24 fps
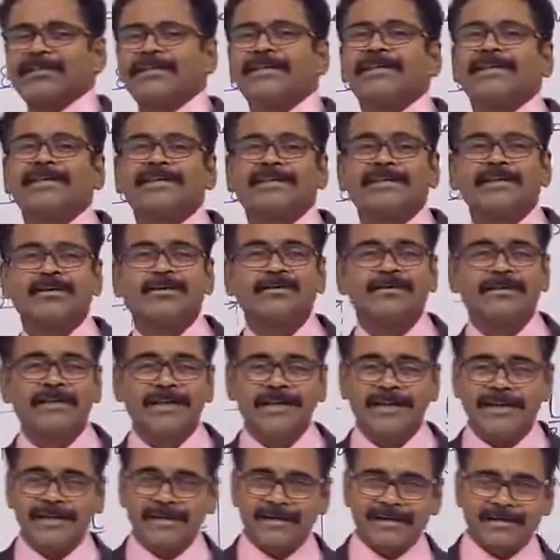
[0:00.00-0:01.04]
is,
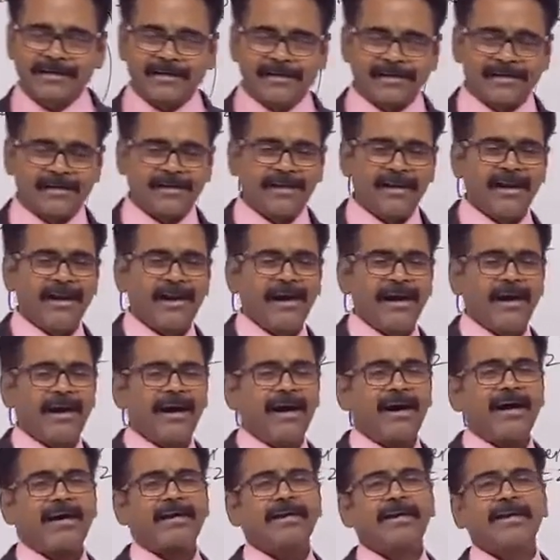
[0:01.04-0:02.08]
theoretical,
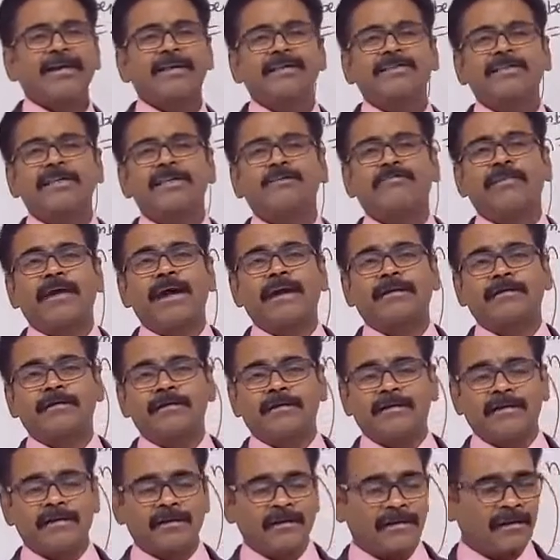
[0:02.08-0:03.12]
or is it
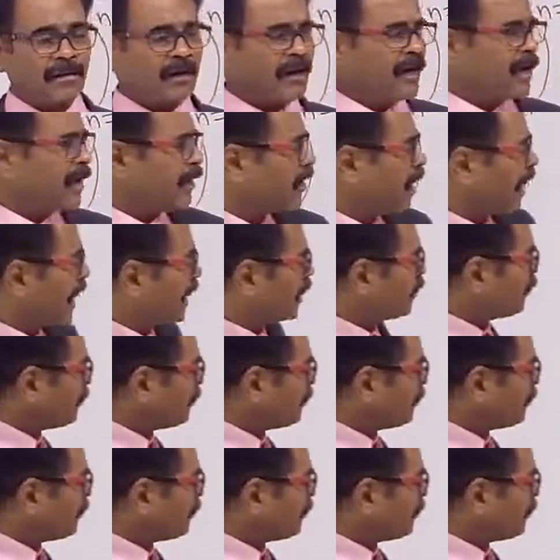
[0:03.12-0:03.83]
practical? Can